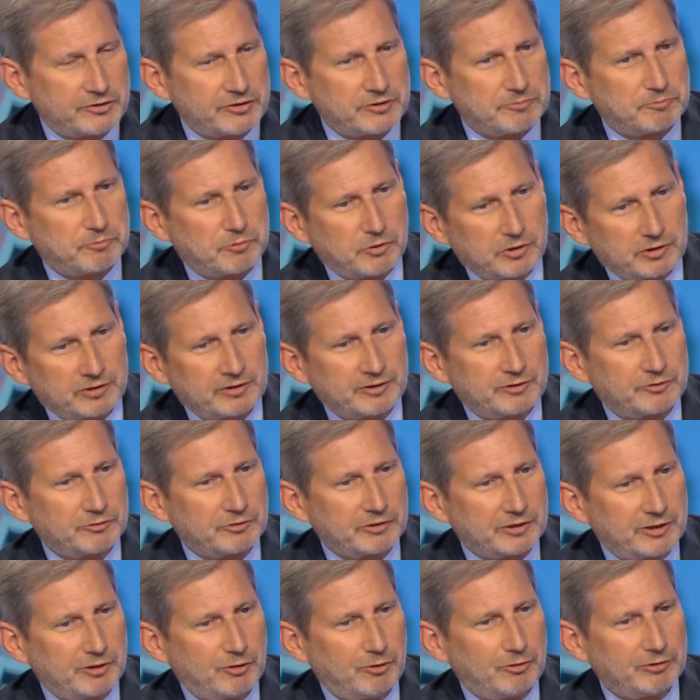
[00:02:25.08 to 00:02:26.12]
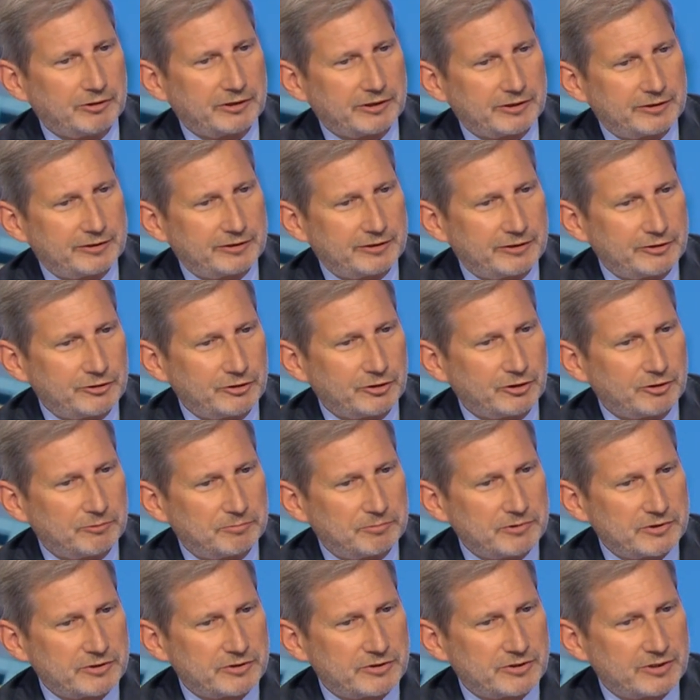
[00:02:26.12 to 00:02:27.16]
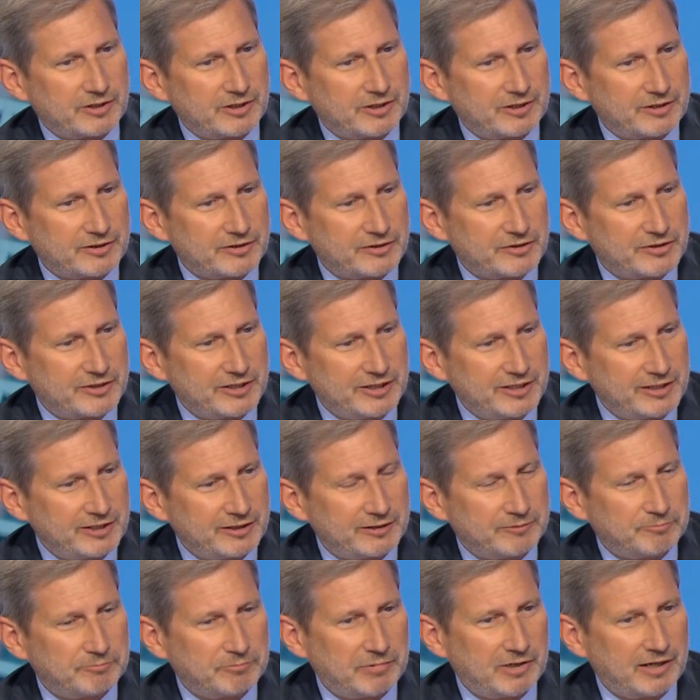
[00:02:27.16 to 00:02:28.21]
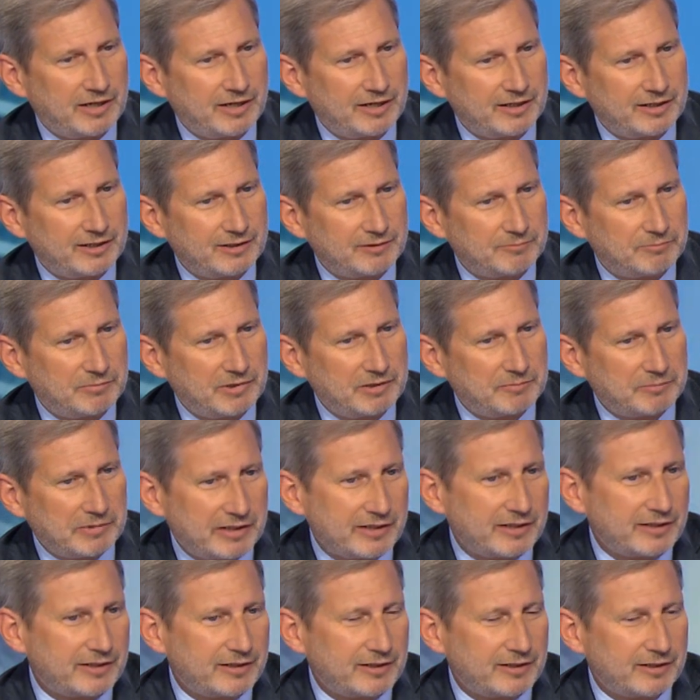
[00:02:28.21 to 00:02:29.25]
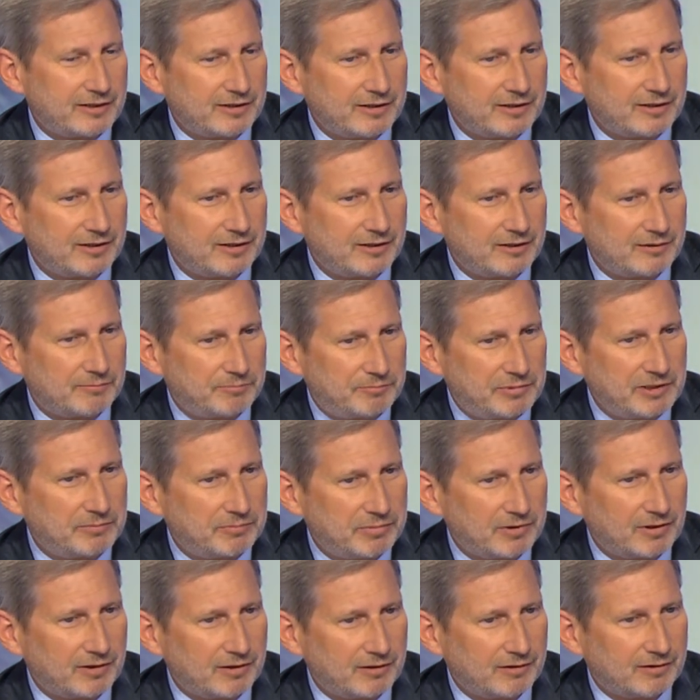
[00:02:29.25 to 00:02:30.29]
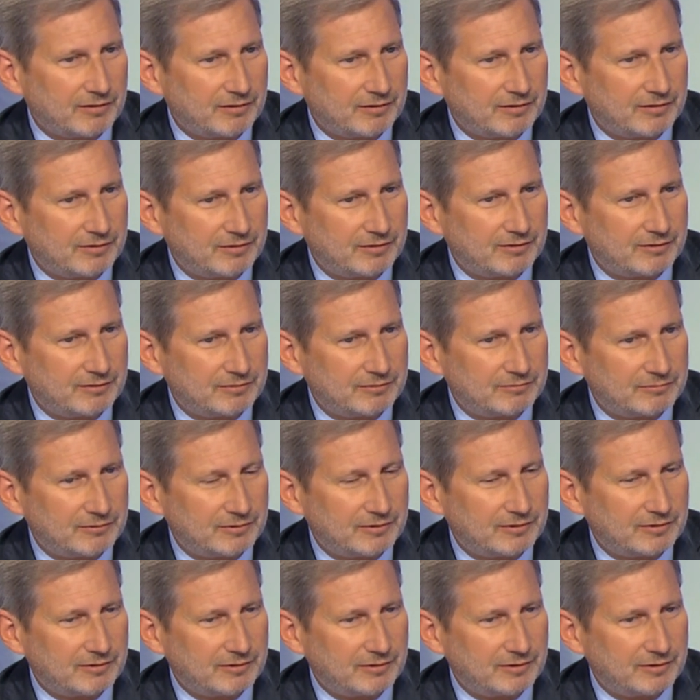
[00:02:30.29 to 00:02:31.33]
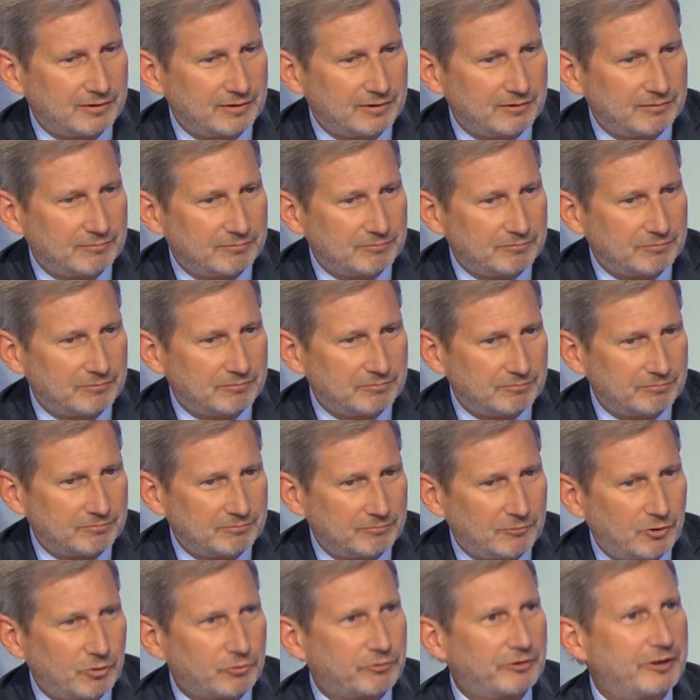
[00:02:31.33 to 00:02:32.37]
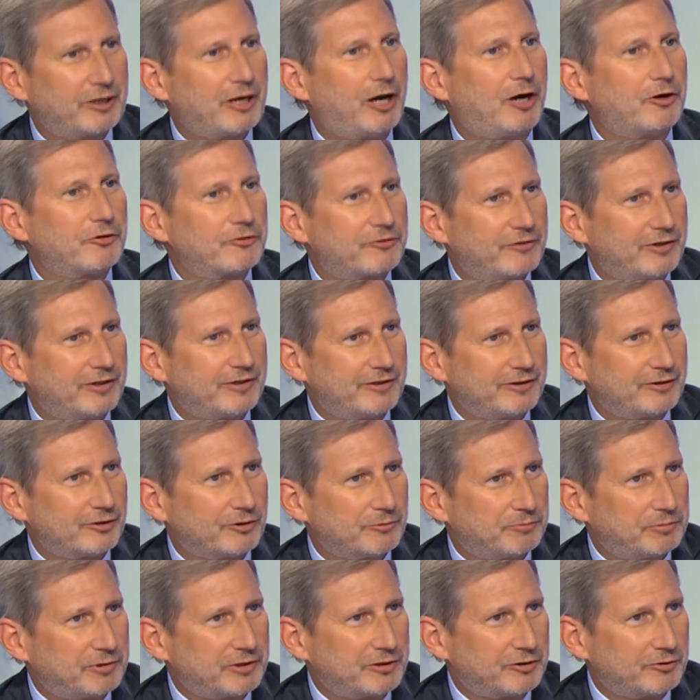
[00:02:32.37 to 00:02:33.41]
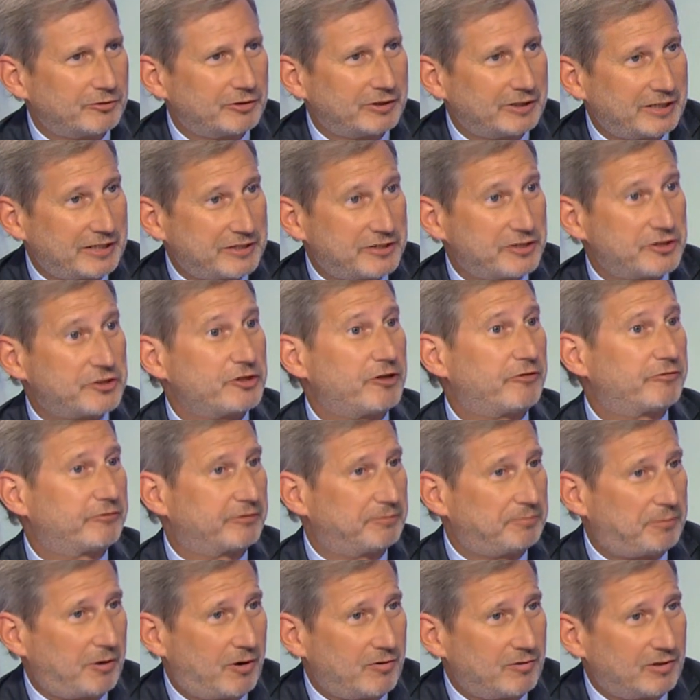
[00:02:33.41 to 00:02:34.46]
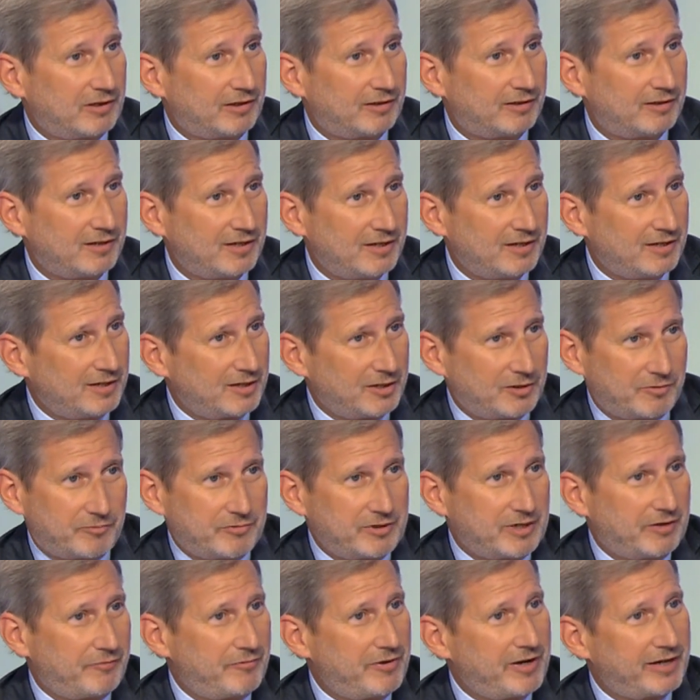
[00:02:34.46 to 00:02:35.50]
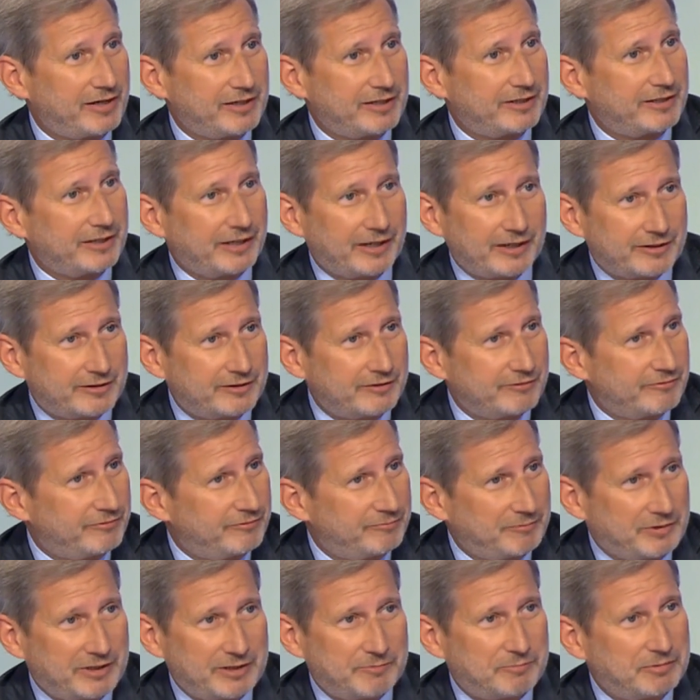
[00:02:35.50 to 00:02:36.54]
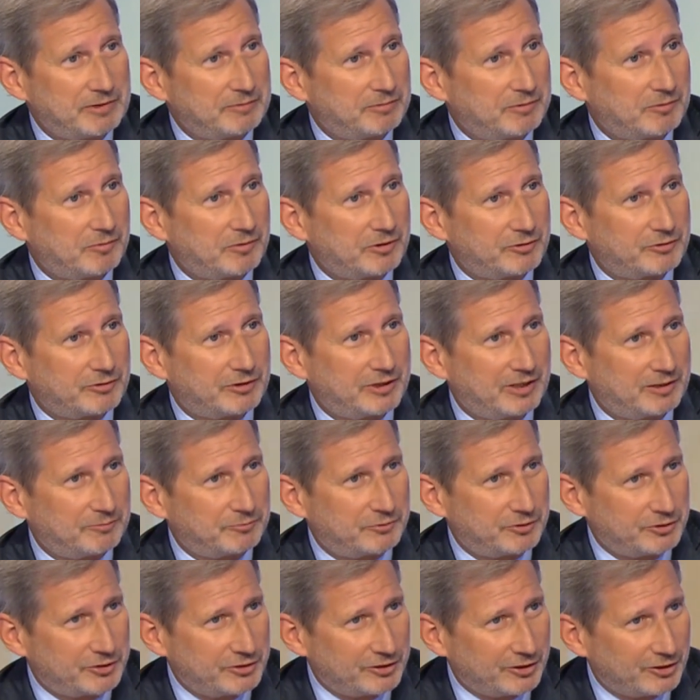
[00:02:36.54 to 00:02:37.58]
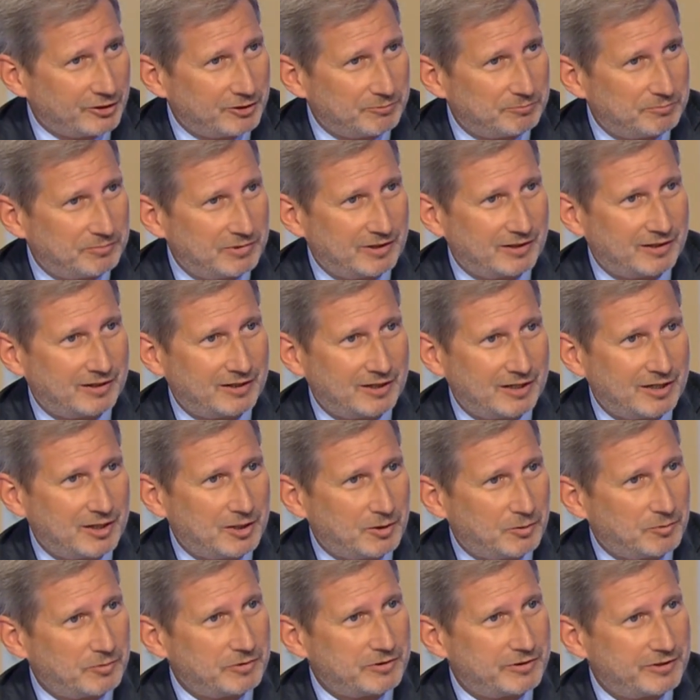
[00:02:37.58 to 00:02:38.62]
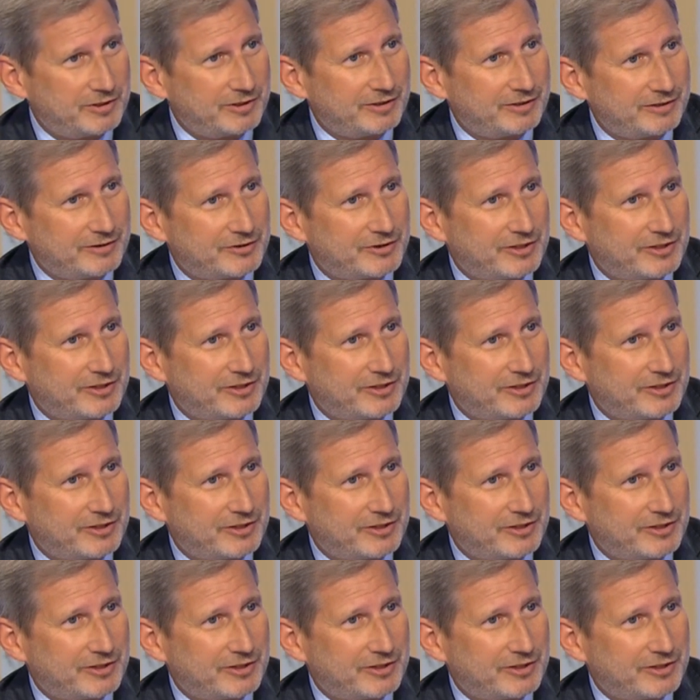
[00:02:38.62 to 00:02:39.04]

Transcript: important to recall that Europe is uh, seen by, by many uh, people, uh, mostly outside the European Union, as a soft power. Mm. We are very attractive. Many people want to come to Europe. Uh, we see this